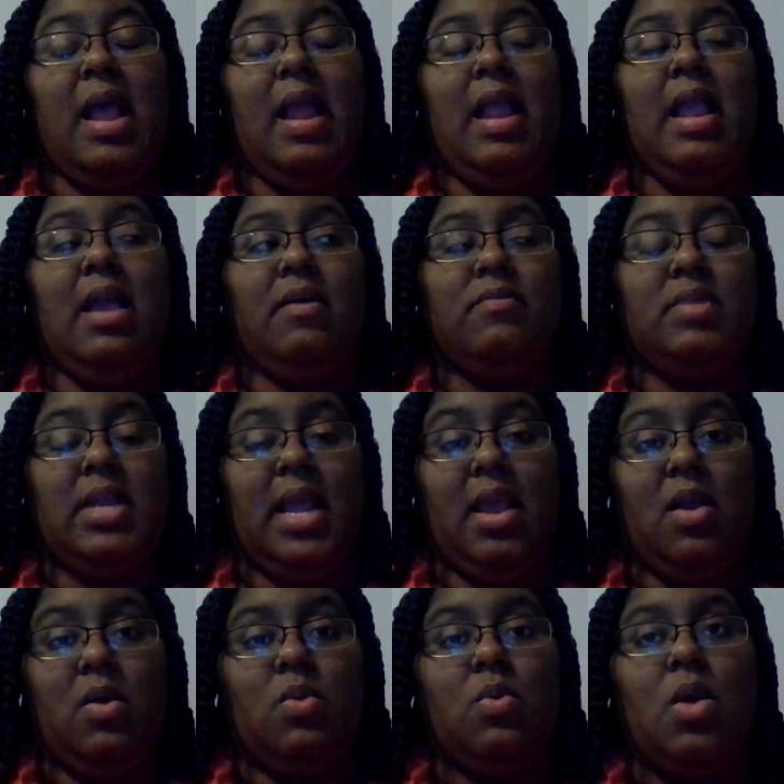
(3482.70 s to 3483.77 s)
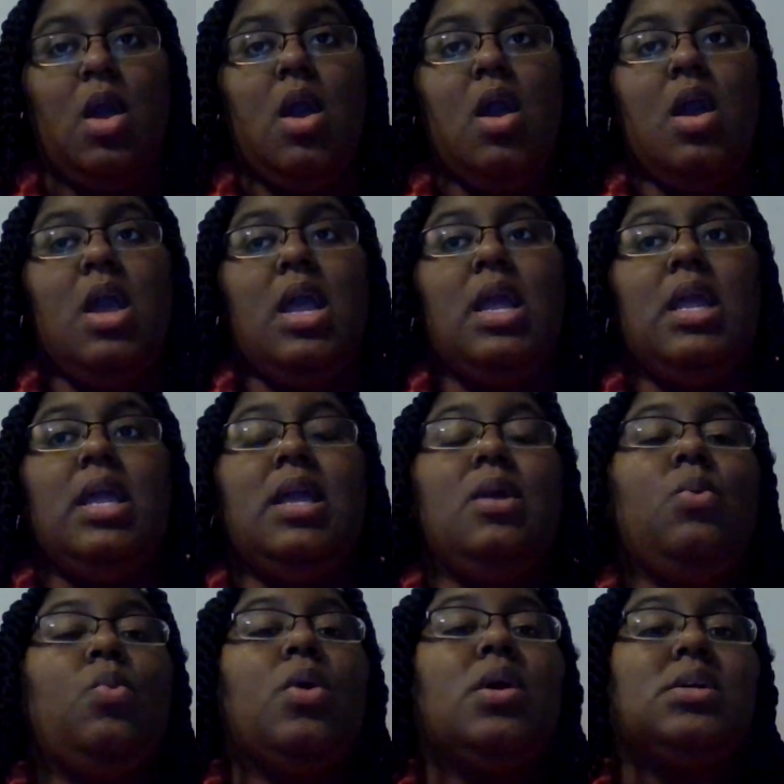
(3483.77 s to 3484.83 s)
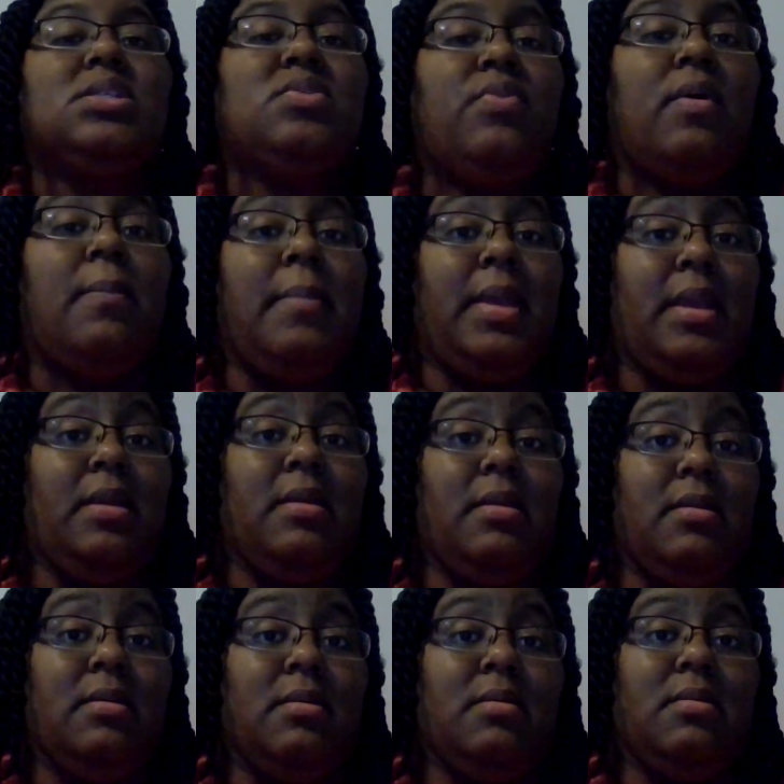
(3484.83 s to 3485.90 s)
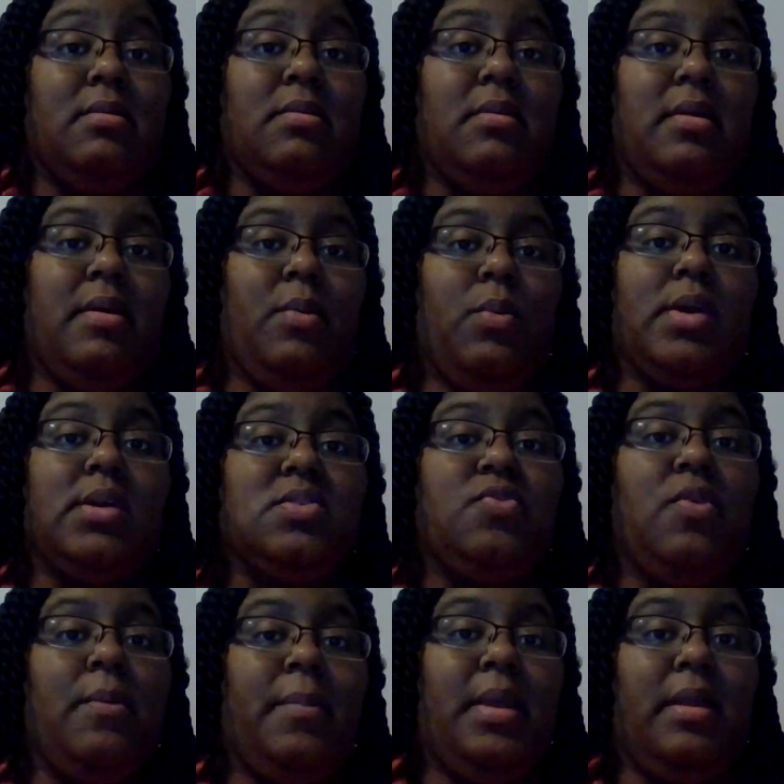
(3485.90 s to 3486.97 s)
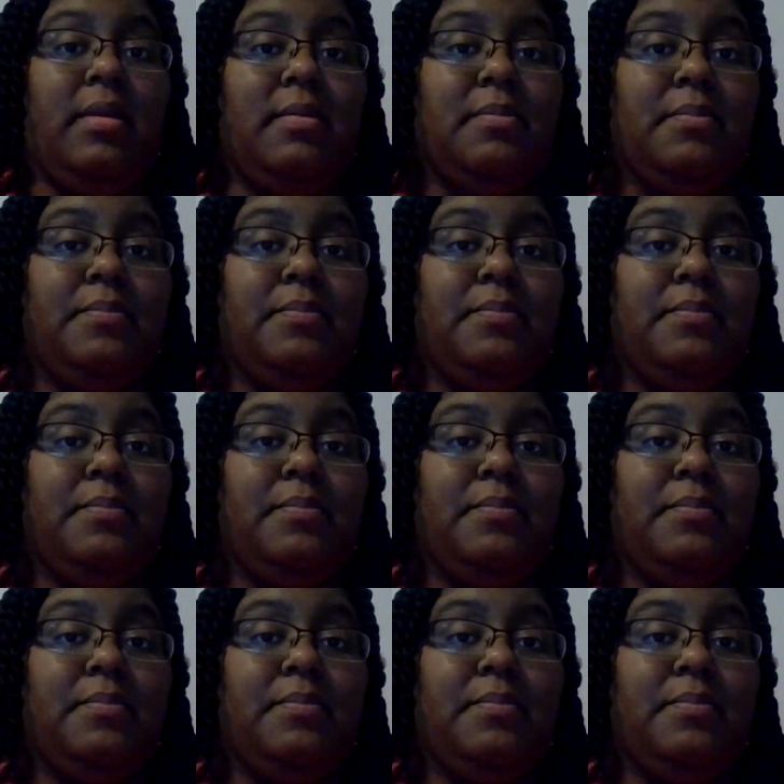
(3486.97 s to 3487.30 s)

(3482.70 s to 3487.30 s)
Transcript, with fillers: have now, it works for me. It works for me.